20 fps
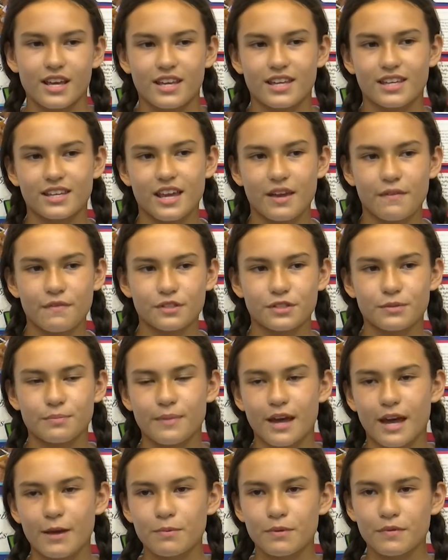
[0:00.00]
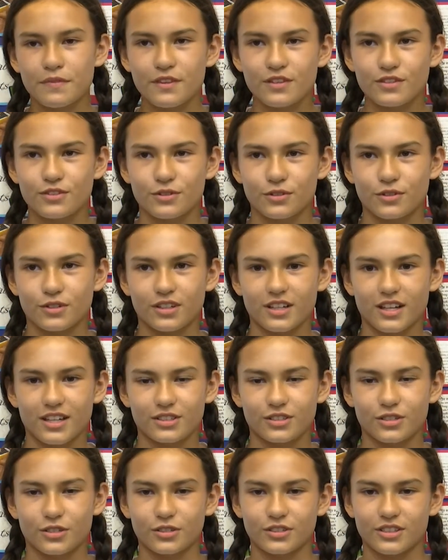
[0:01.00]
He gave us a map of the school
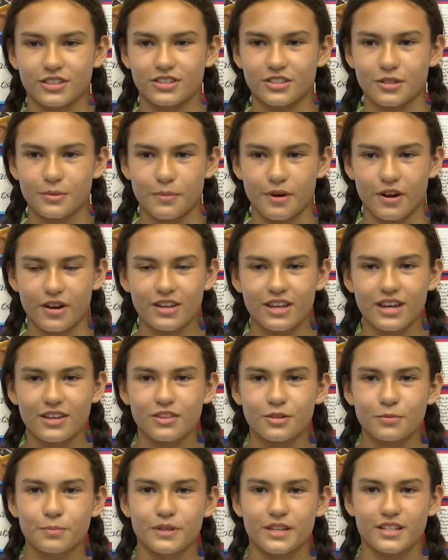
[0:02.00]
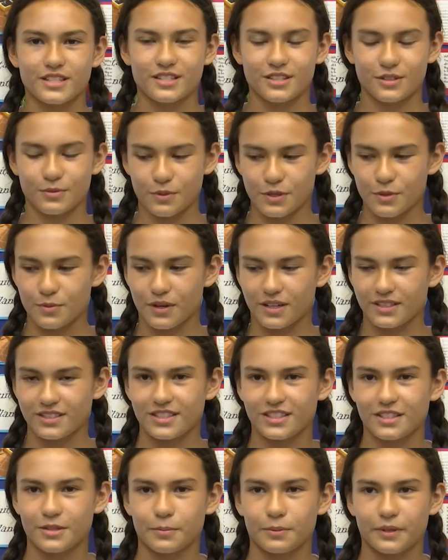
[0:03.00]
and told us to mark out the places we
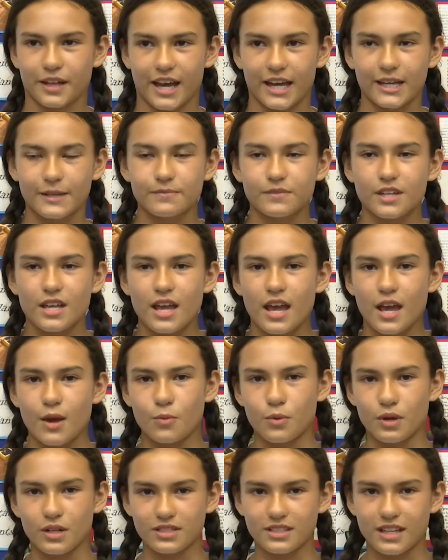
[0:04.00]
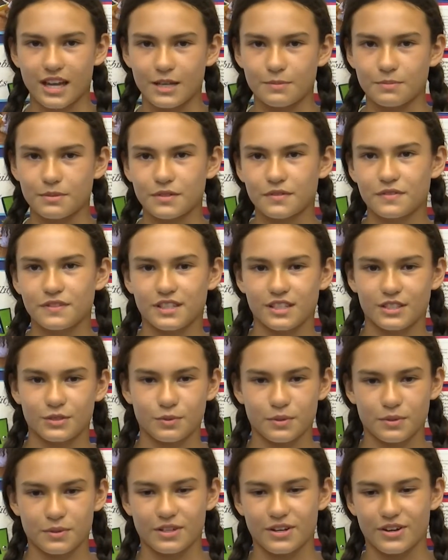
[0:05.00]
wanted to plant and what types of seeds
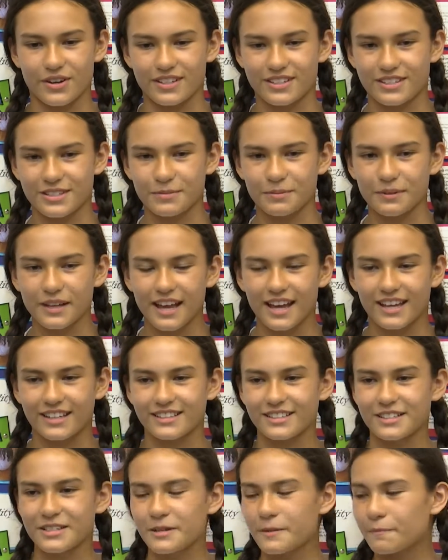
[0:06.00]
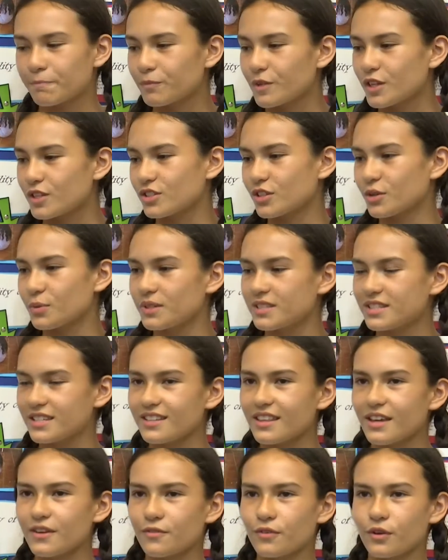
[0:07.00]
we were going to plant. So we
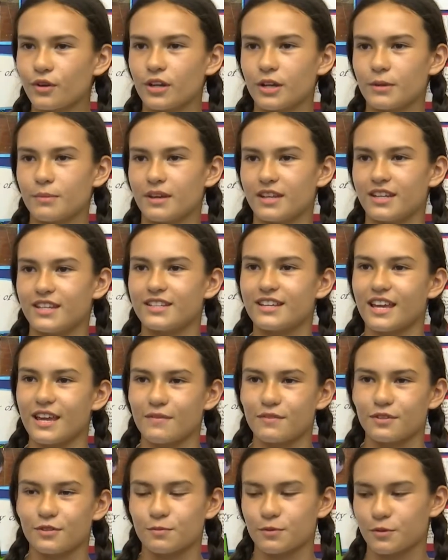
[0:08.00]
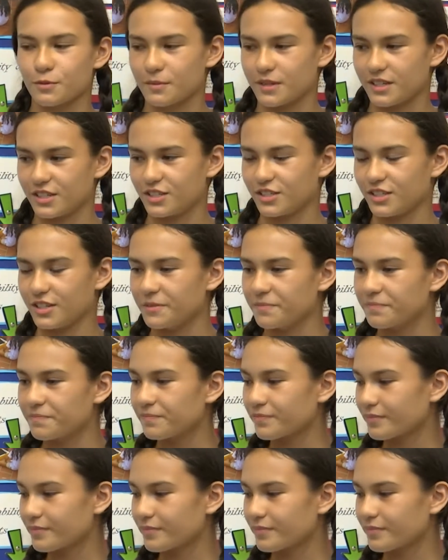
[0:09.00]
did that for him, and he gave us permission.